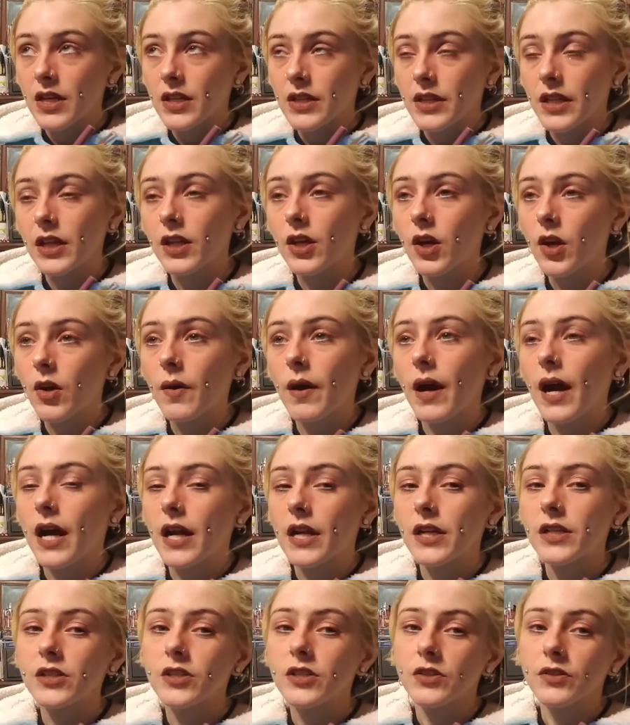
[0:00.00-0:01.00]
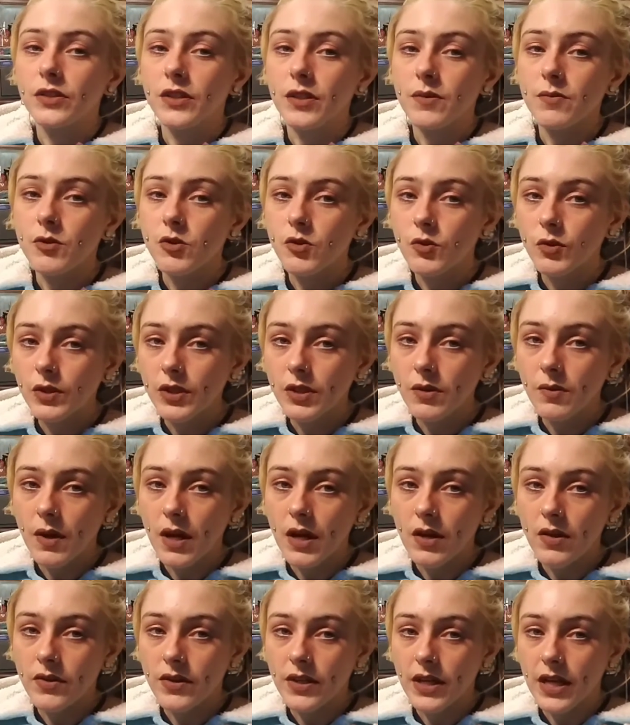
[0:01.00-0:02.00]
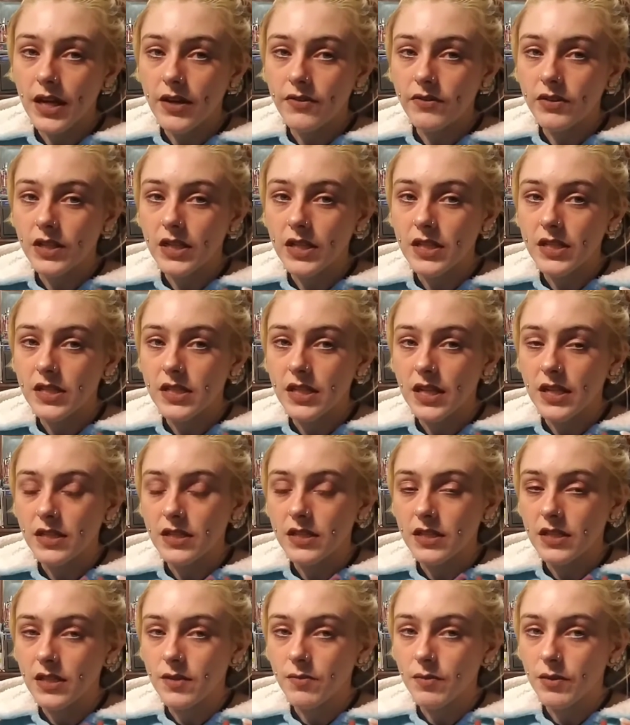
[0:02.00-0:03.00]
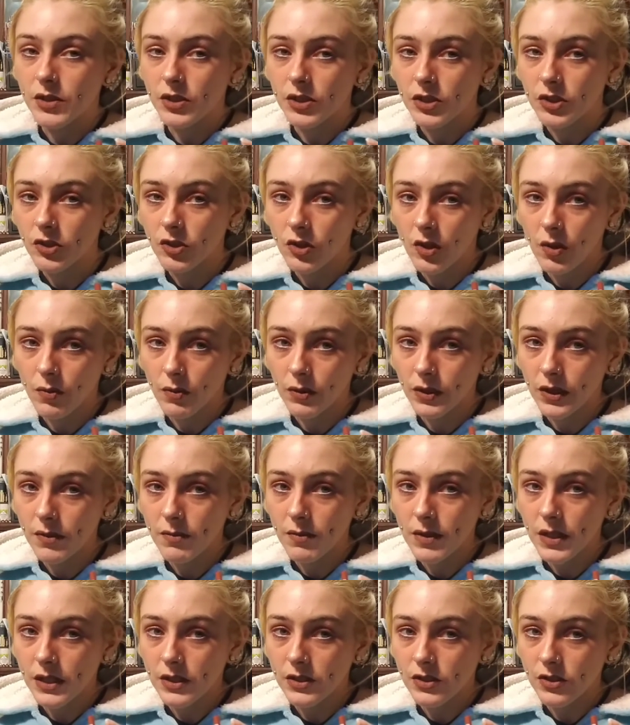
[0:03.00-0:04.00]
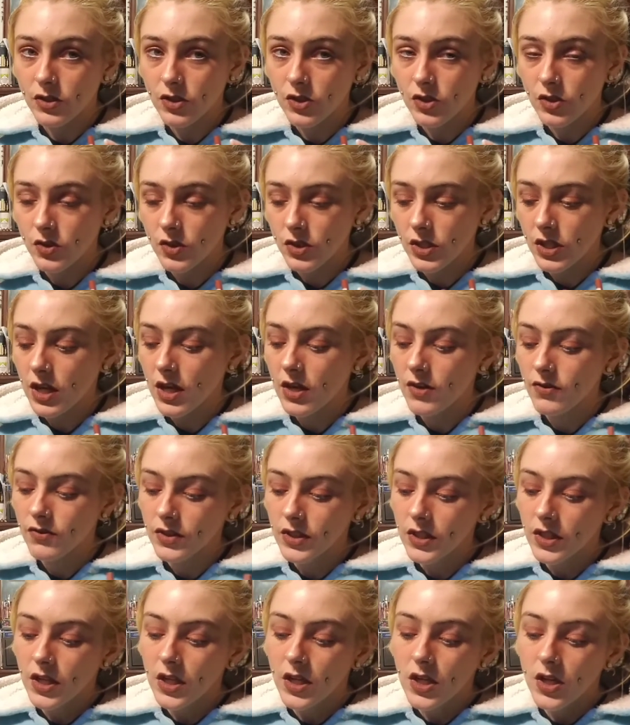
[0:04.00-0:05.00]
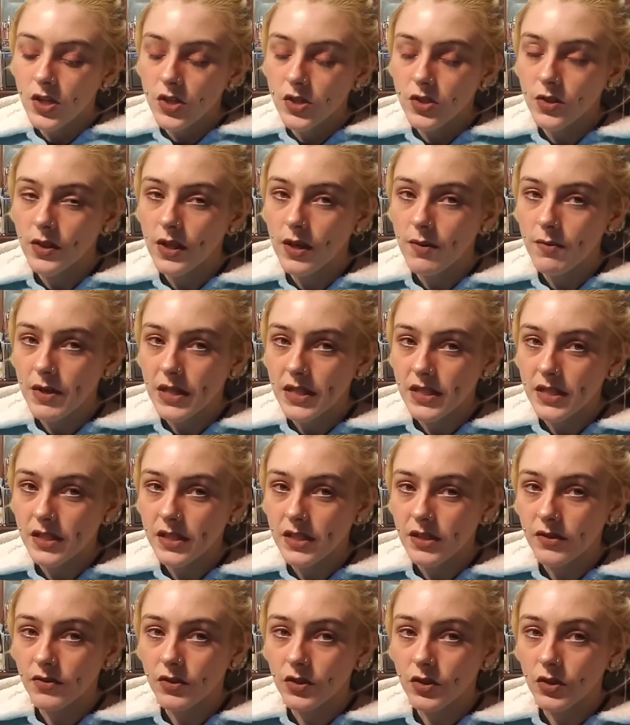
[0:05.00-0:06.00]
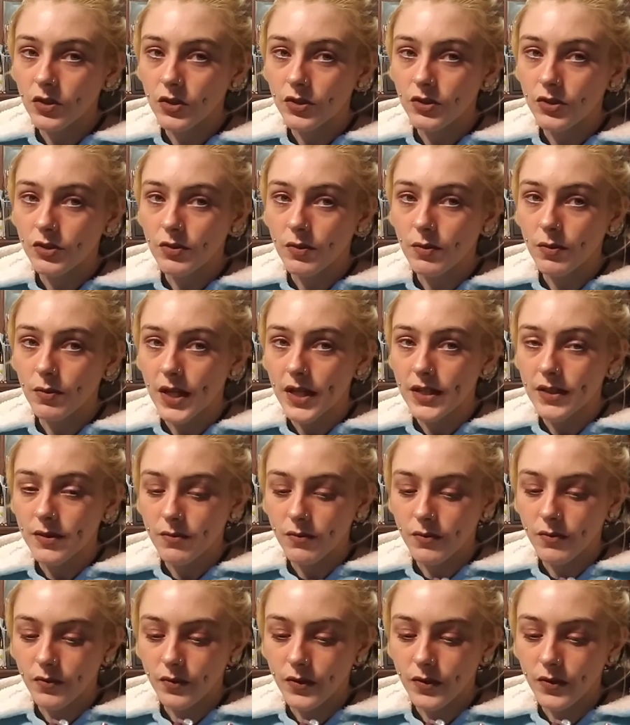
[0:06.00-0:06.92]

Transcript: they go on your lips really well, and they have a nice density, but they're crumbly because they're so soft. So that makes it difficult to apply them